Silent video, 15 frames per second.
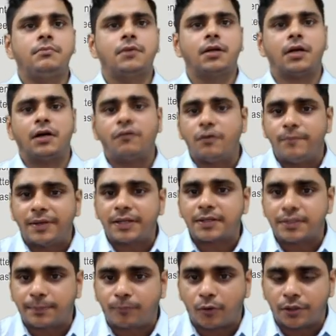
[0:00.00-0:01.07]
government has
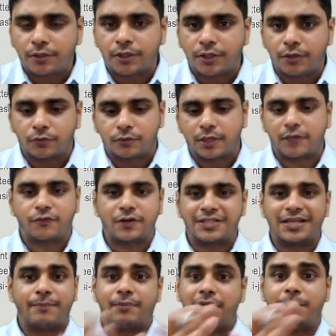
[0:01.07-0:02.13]
appointed you, like for
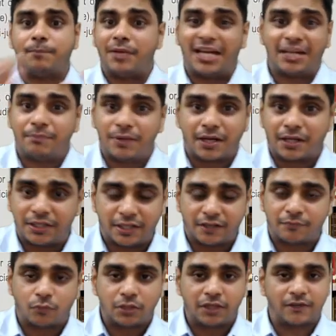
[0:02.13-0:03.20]
example in PNB ka Nirav
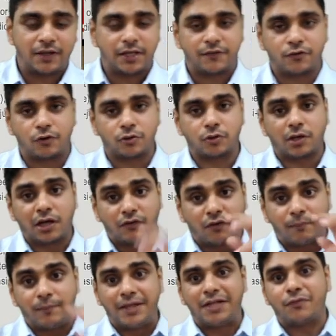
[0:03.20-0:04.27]
Modi wala fraud, so
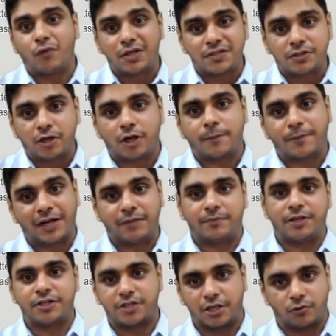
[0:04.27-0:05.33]
government was your
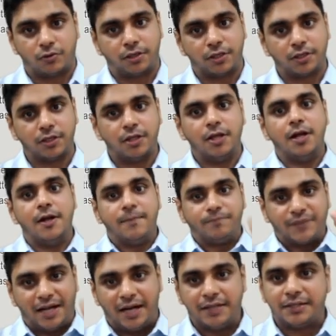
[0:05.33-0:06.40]
primary stakeholder
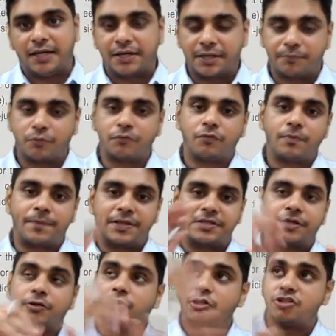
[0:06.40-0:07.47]
and that report would be
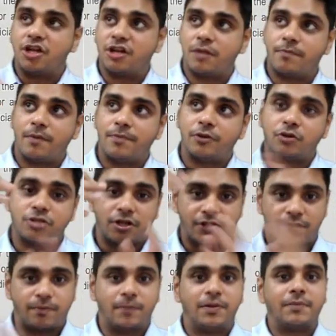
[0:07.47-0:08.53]
presented to the general public. The general
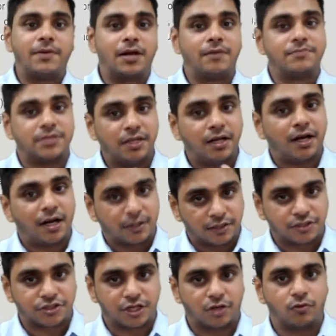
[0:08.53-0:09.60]
public becomes the other
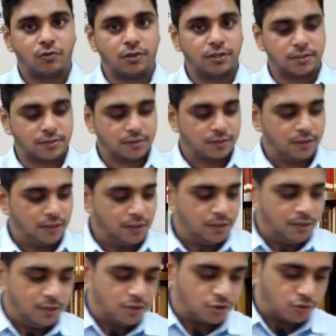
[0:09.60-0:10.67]
stakeholders.
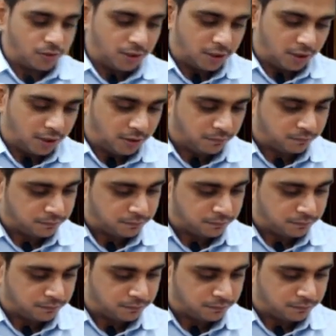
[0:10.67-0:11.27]
So here